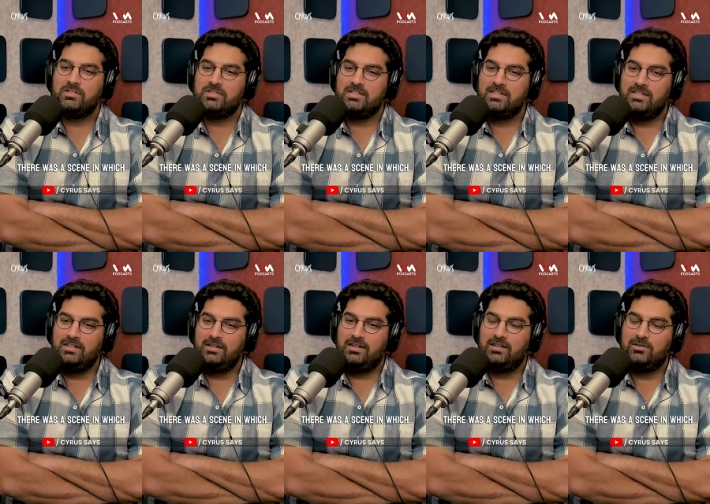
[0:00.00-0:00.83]
was a
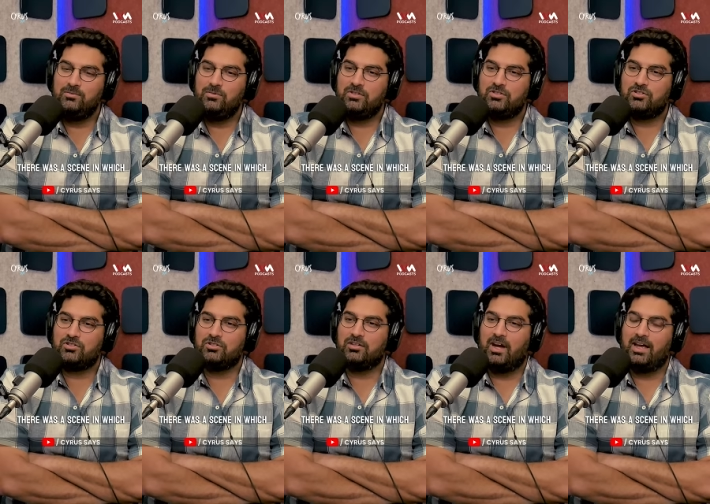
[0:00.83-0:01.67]
scene in
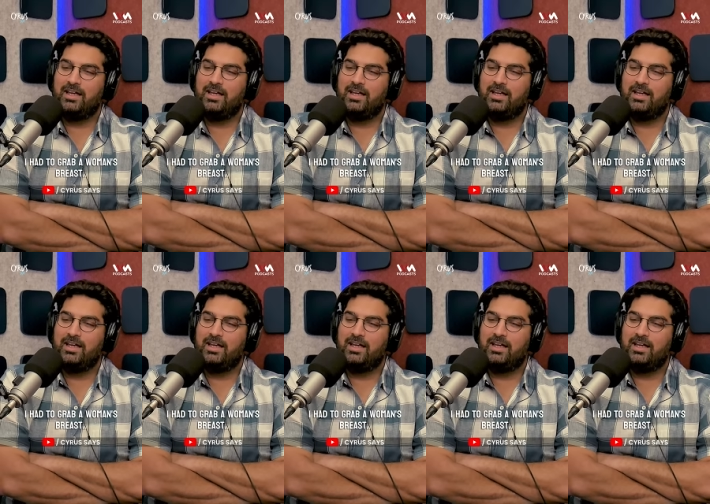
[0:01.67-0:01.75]
which uh,